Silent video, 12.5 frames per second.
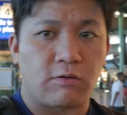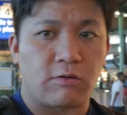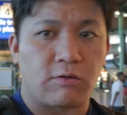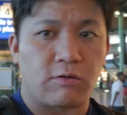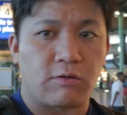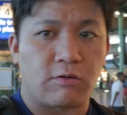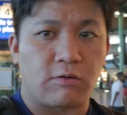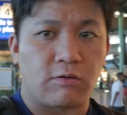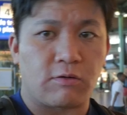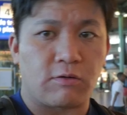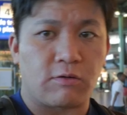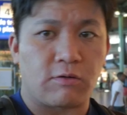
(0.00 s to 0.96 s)

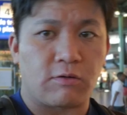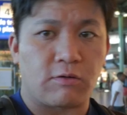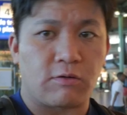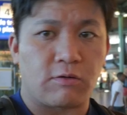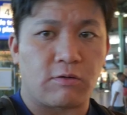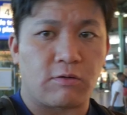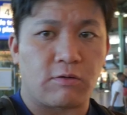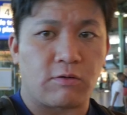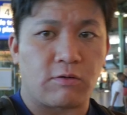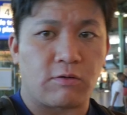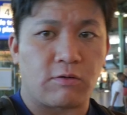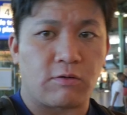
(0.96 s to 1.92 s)

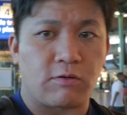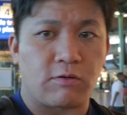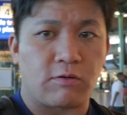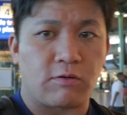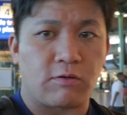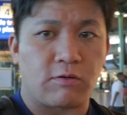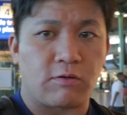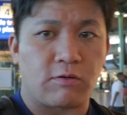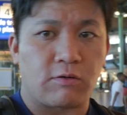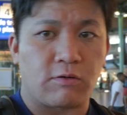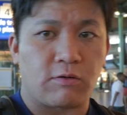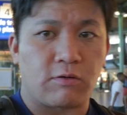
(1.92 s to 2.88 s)

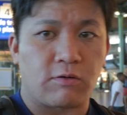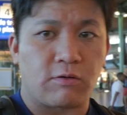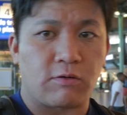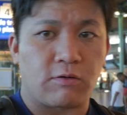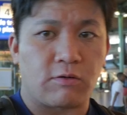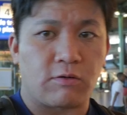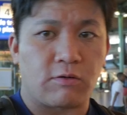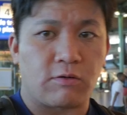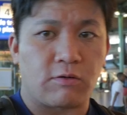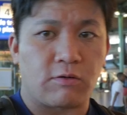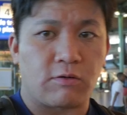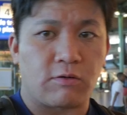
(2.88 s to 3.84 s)

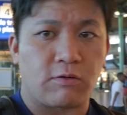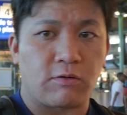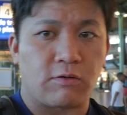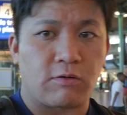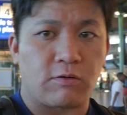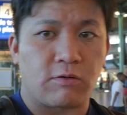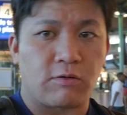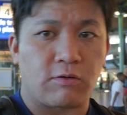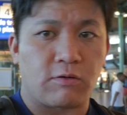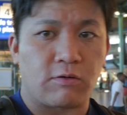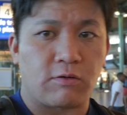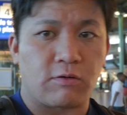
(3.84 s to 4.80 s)

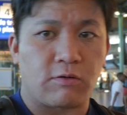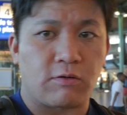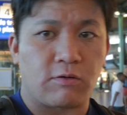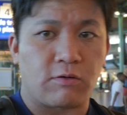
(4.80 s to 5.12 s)
This is a still picture; no speech is visible.